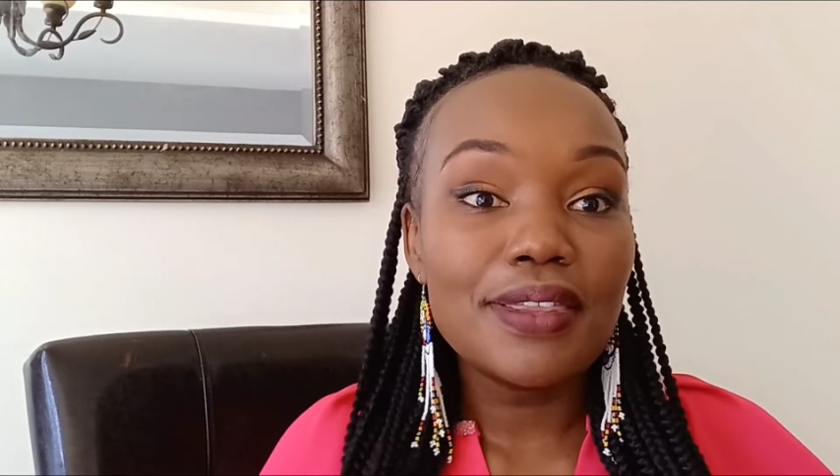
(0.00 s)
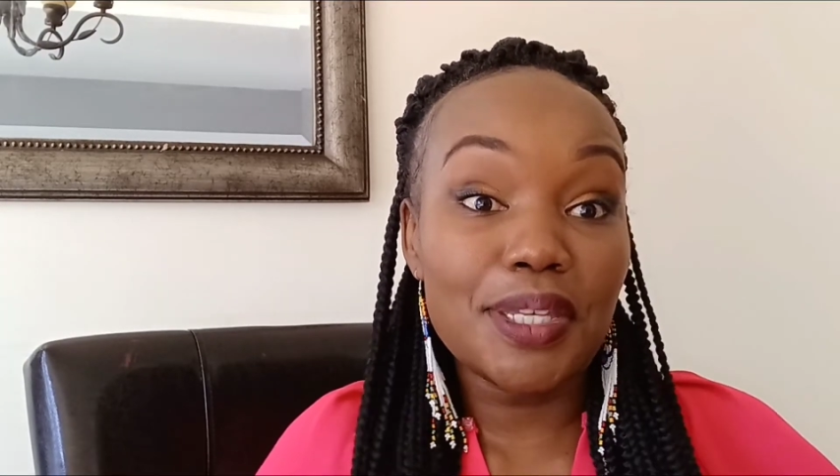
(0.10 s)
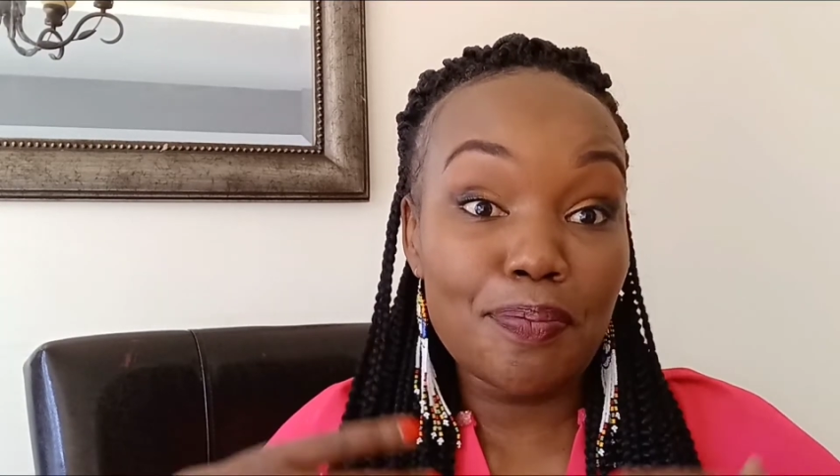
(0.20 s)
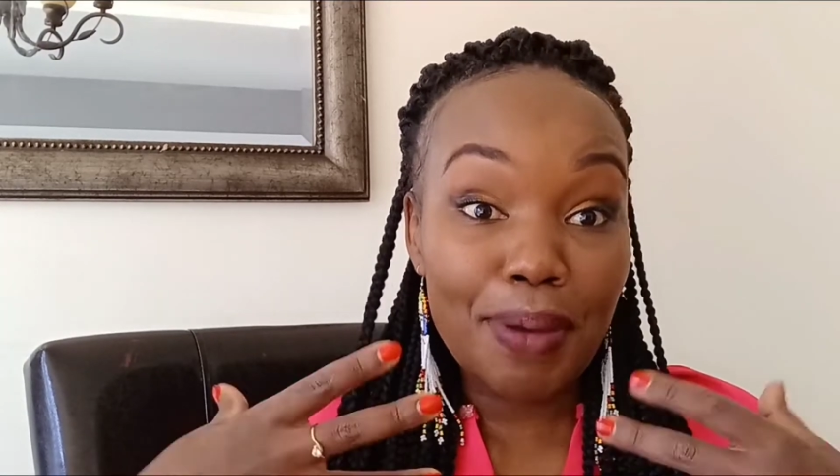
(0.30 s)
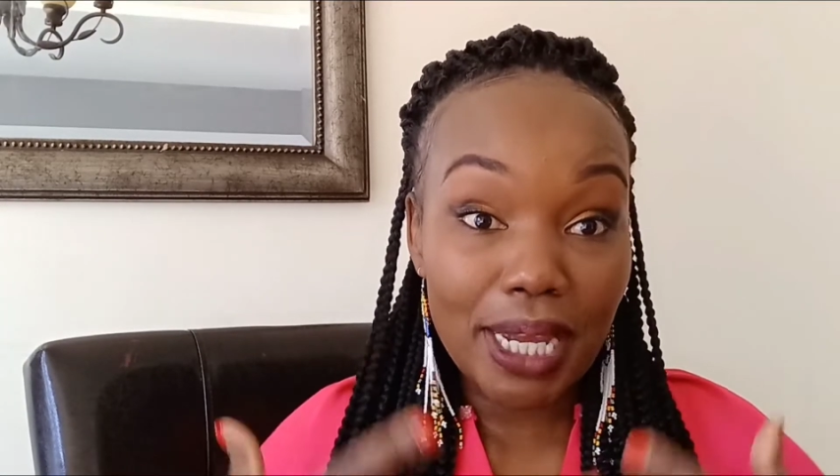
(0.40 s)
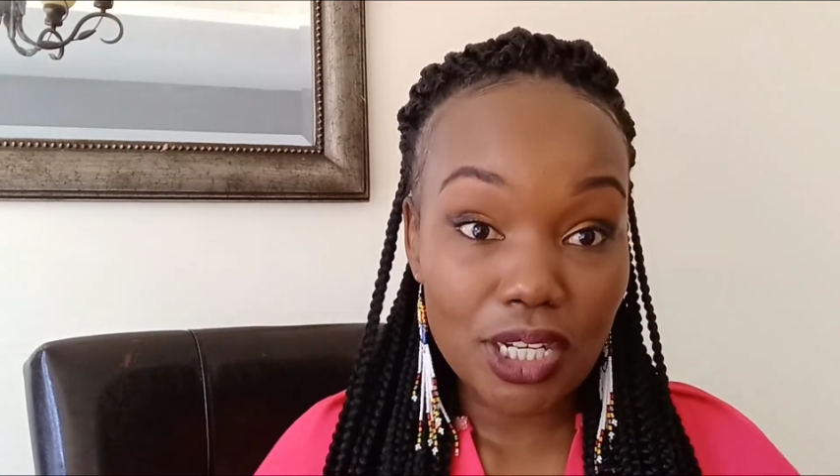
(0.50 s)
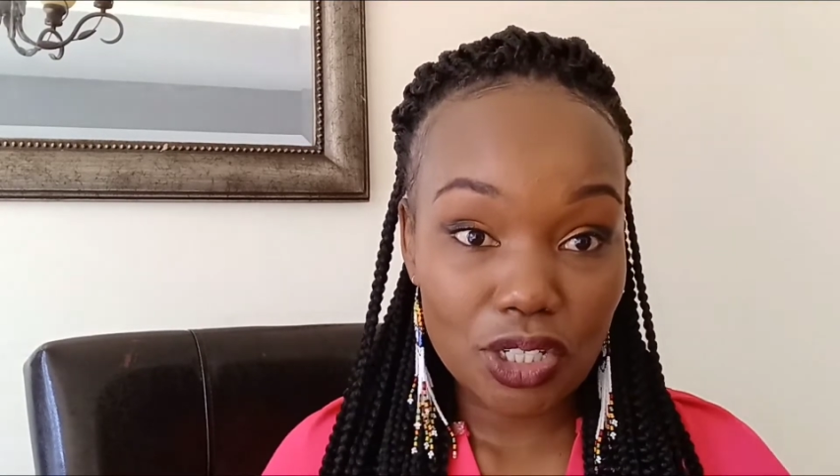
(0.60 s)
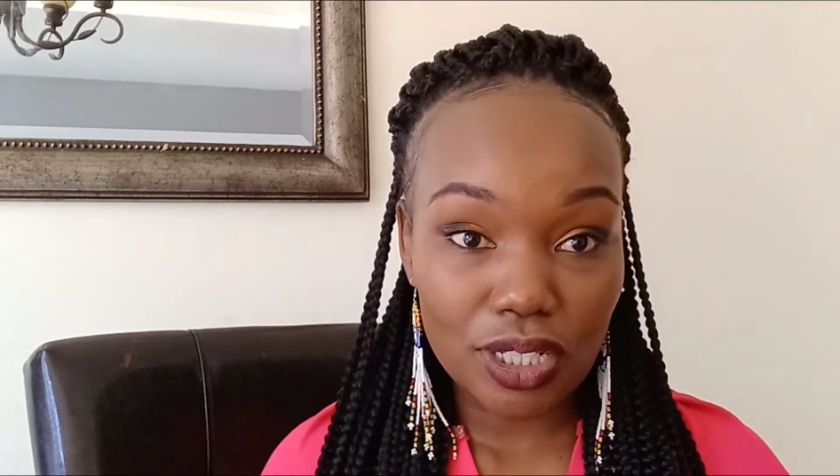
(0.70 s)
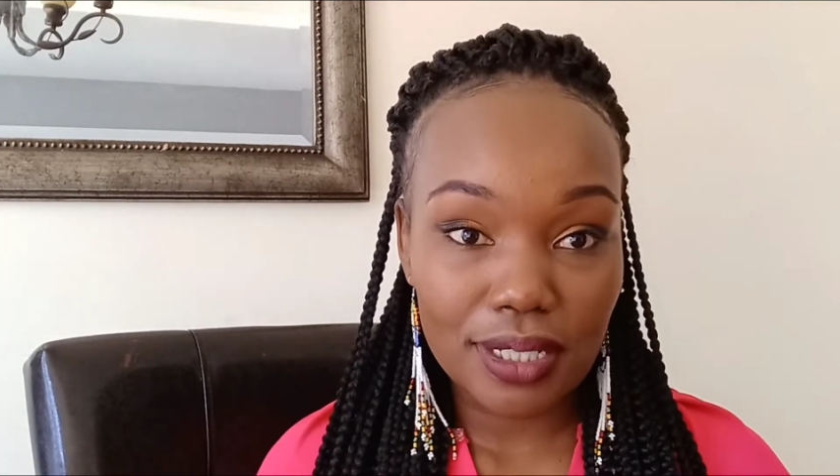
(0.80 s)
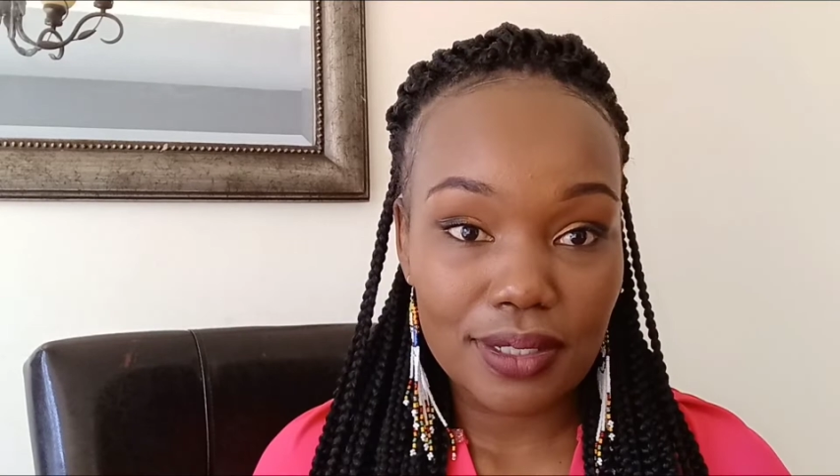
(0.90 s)
the
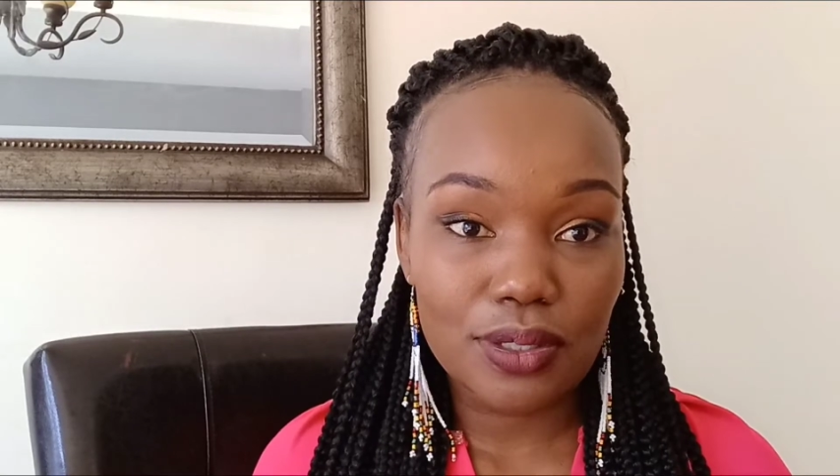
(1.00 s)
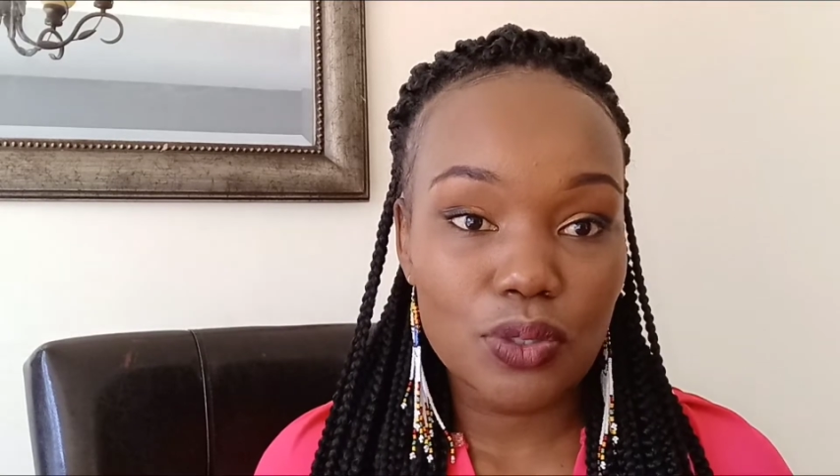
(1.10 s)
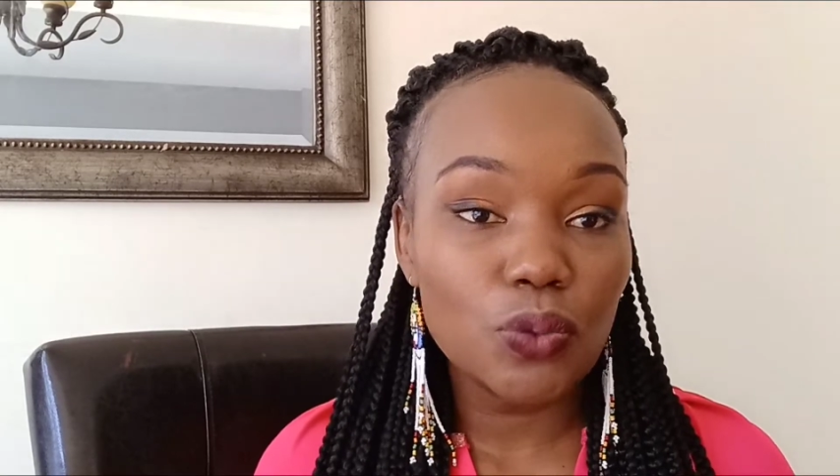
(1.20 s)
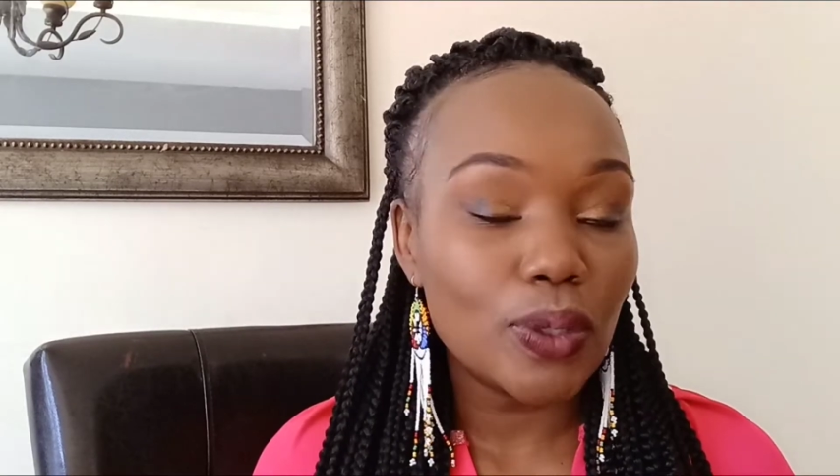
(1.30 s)
patience to